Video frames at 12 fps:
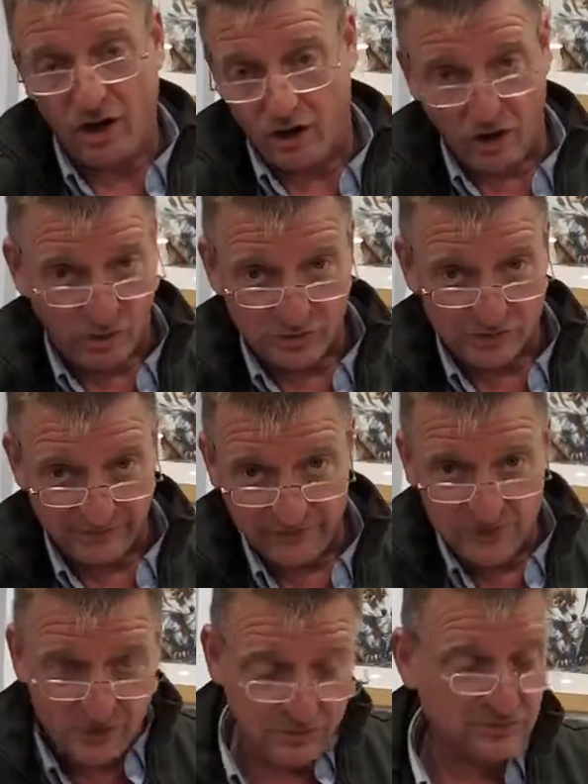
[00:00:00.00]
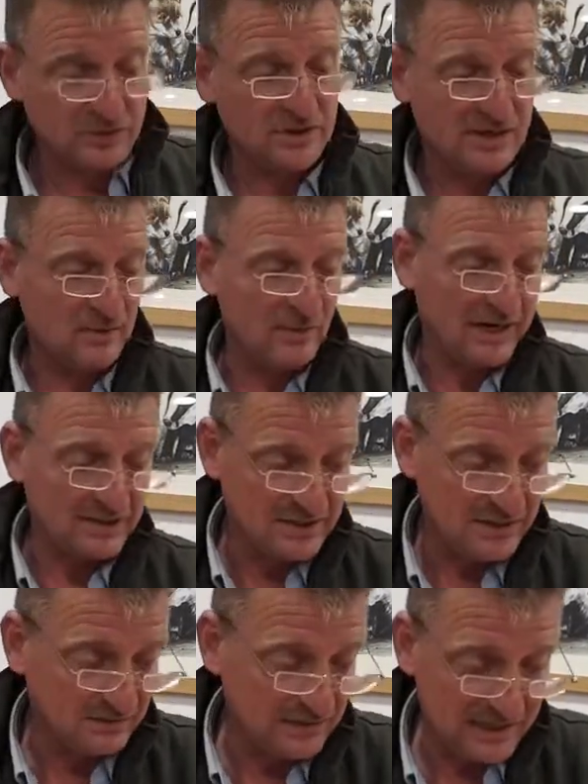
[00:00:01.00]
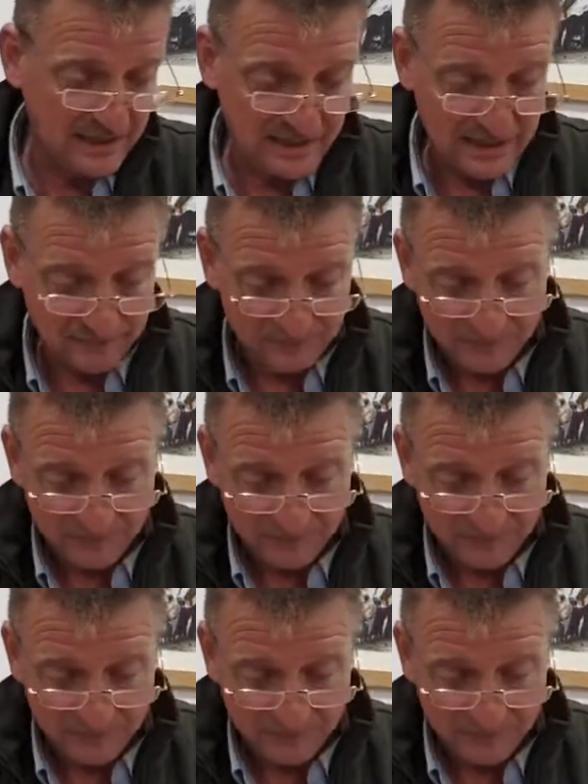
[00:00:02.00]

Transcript: lots of stocks that need waxing clearly,